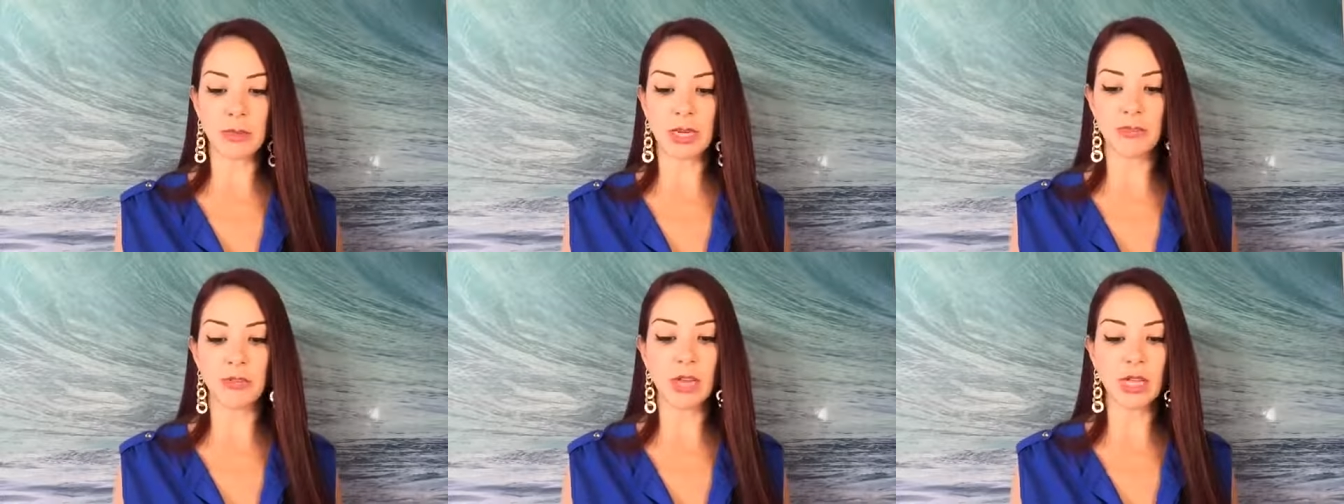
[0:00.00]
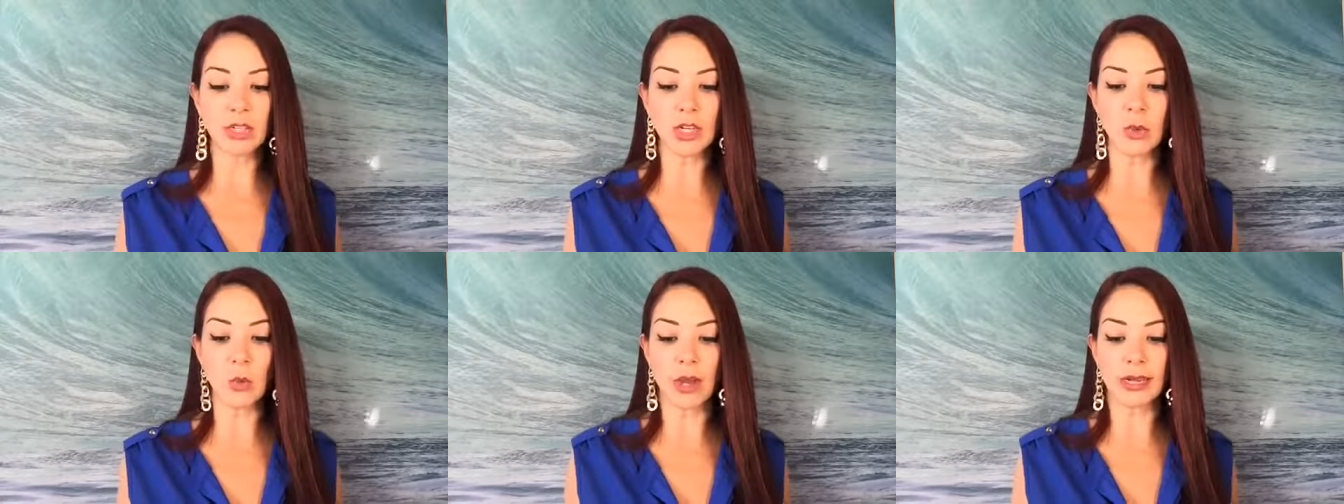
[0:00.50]
But if you
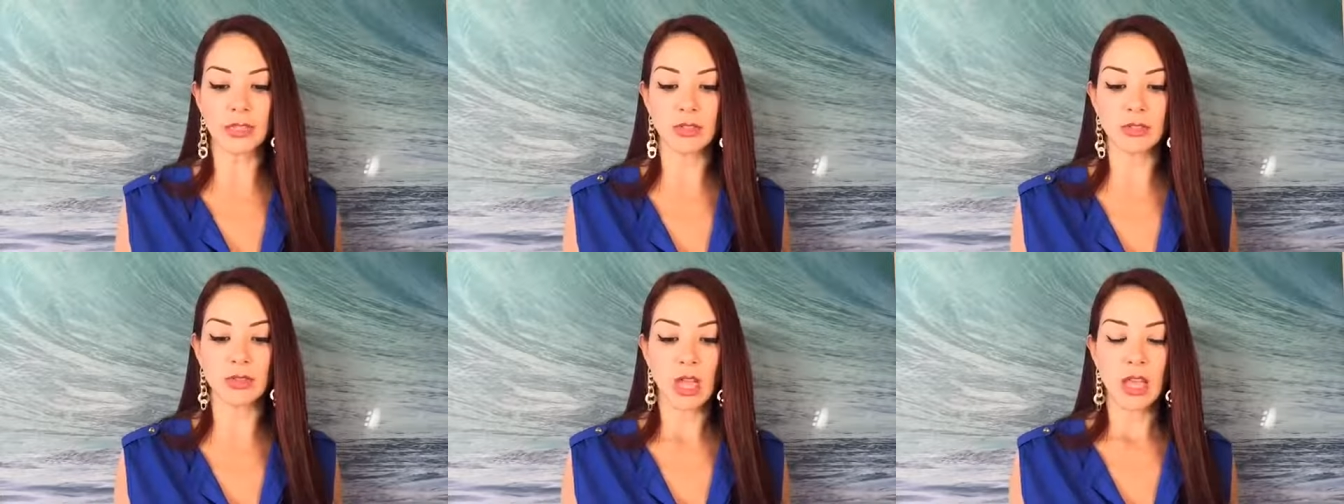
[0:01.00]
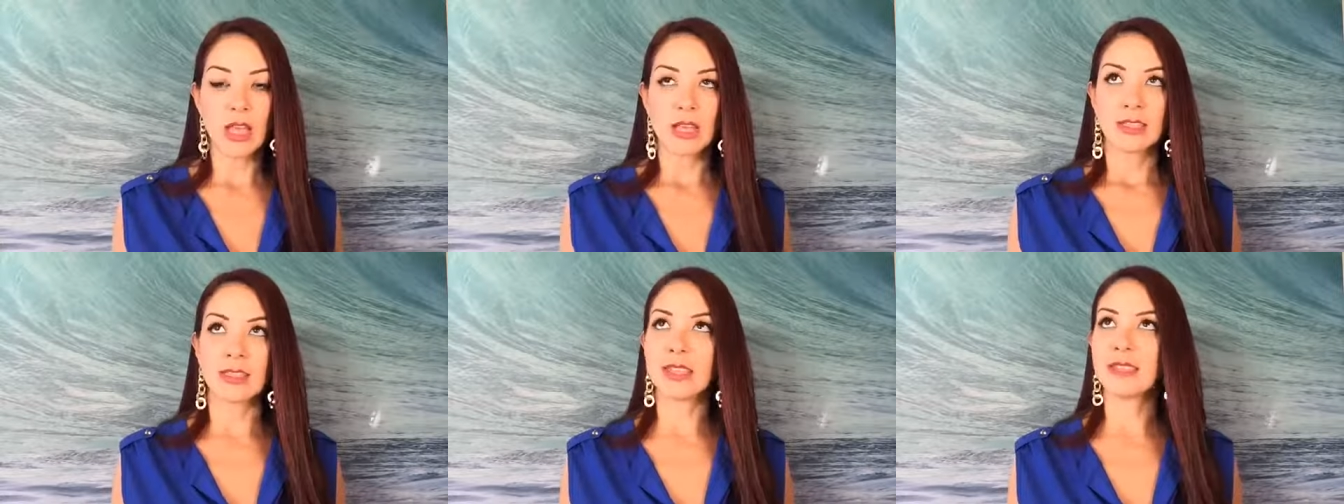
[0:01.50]
actually wanted to
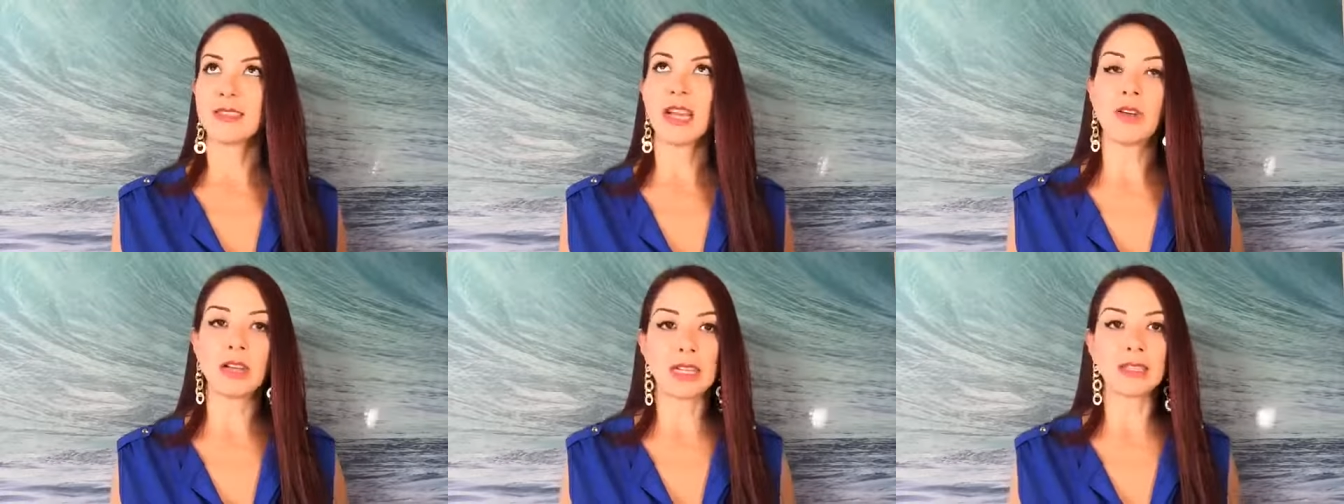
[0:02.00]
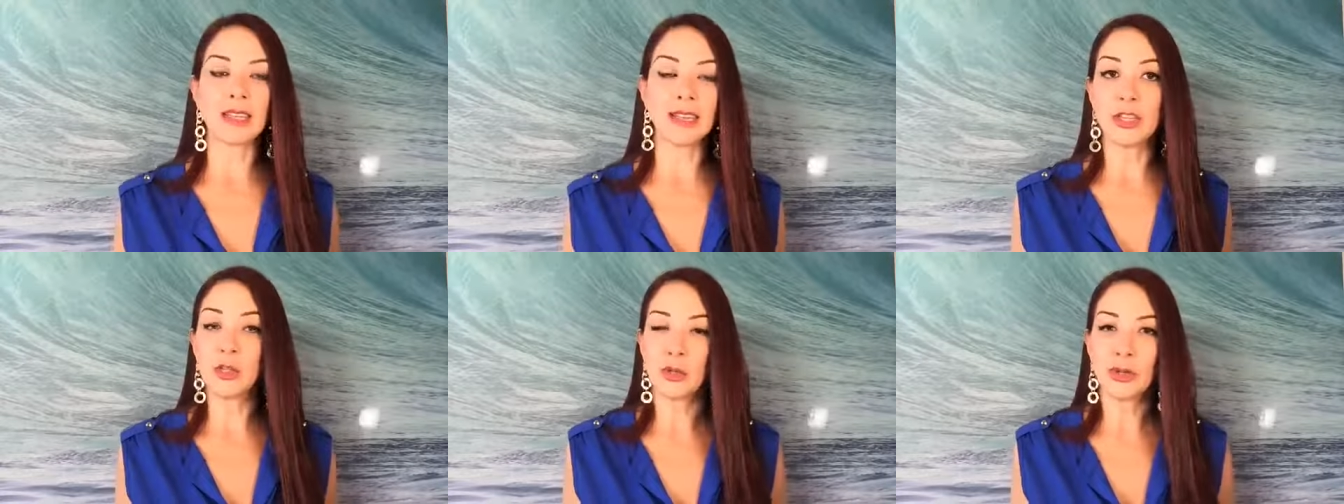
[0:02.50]
sit down and
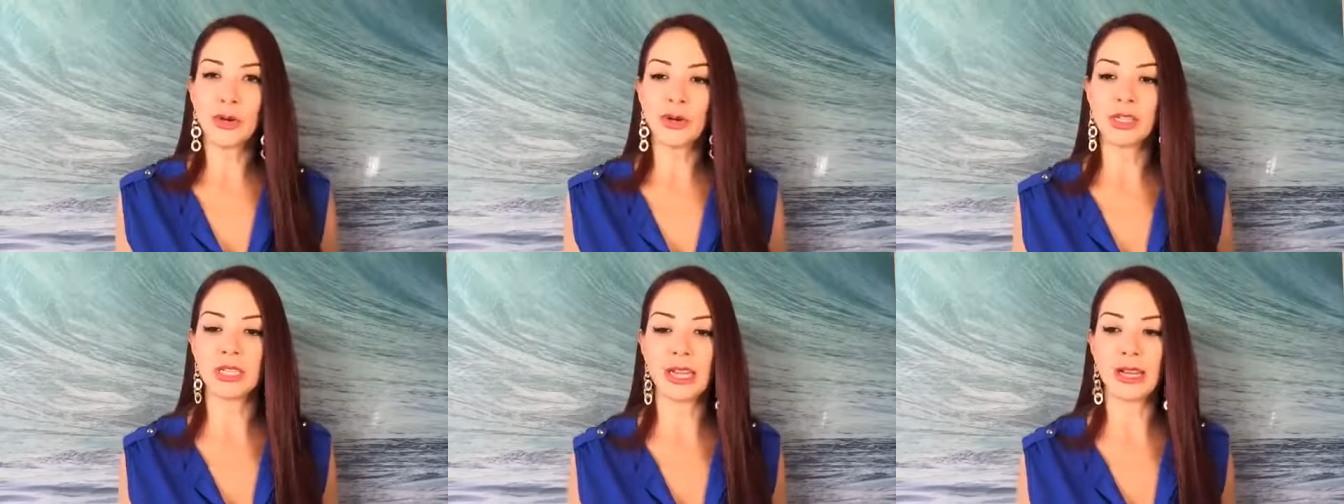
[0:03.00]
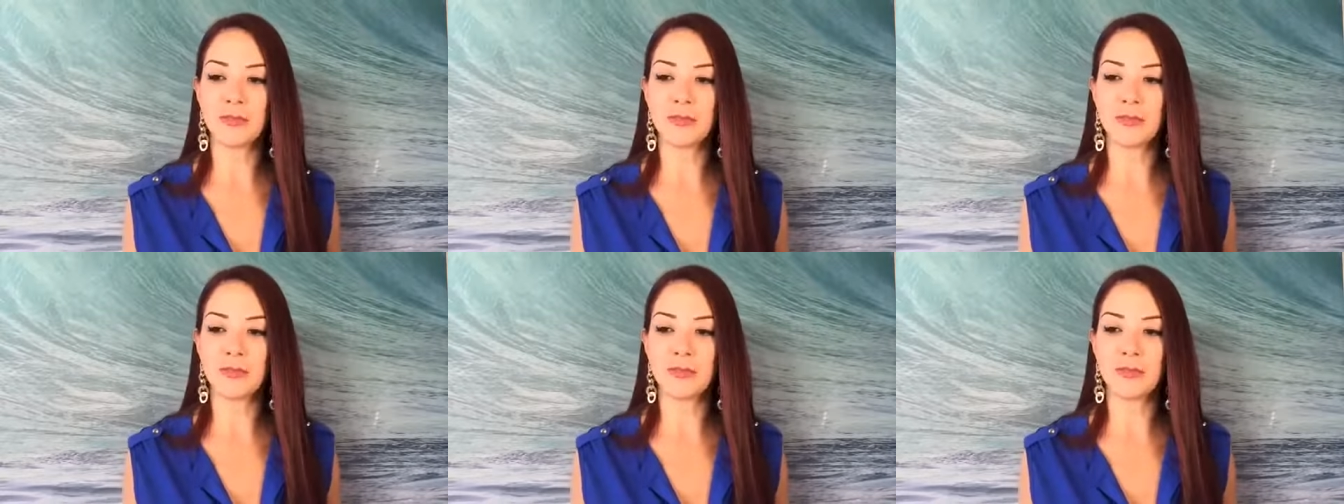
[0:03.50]
study, you could.